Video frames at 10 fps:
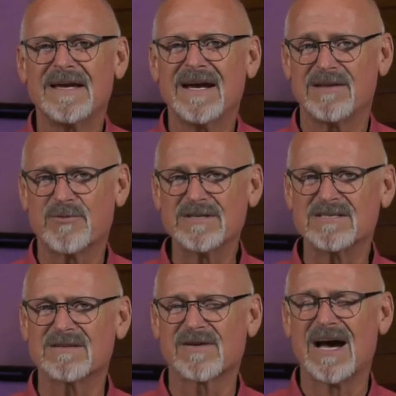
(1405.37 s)
And the
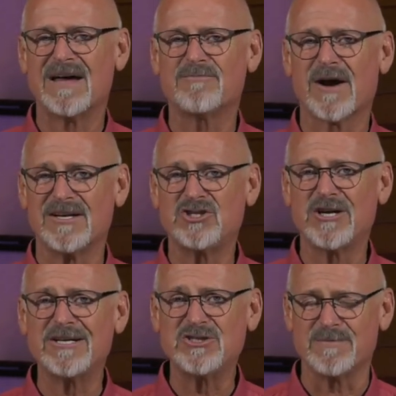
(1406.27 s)
presence of God brought
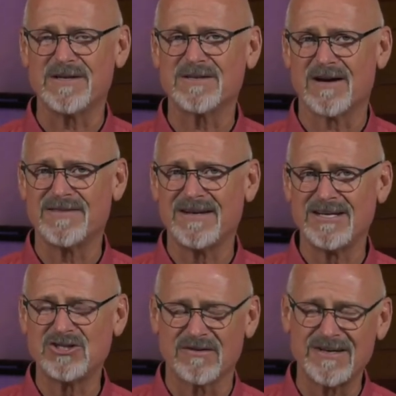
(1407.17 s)
judgment on the
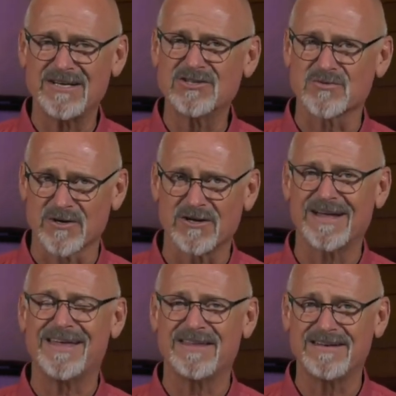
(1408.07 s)
nation of
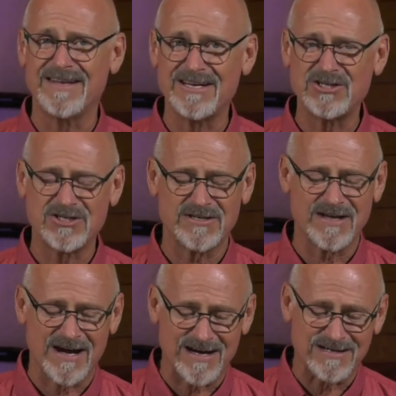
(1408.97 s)
Israel and the
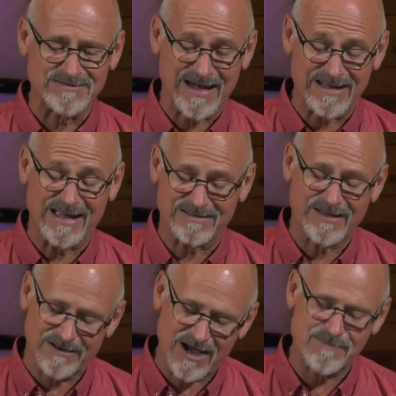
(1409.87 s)
nation of
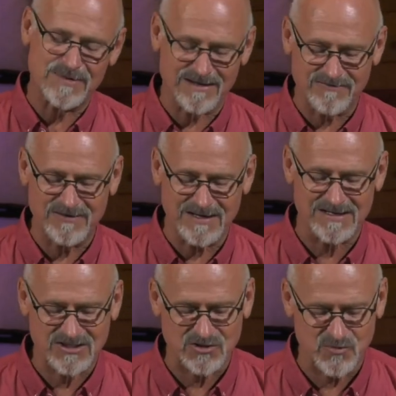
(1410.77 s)
and Hophni and
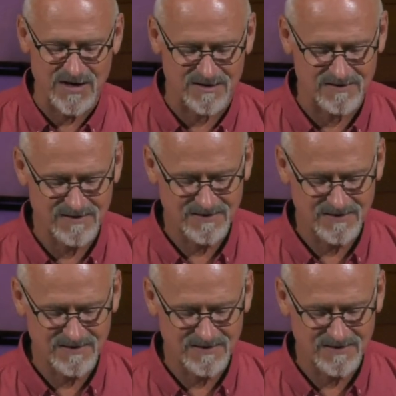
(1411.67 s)
Phinehas as well.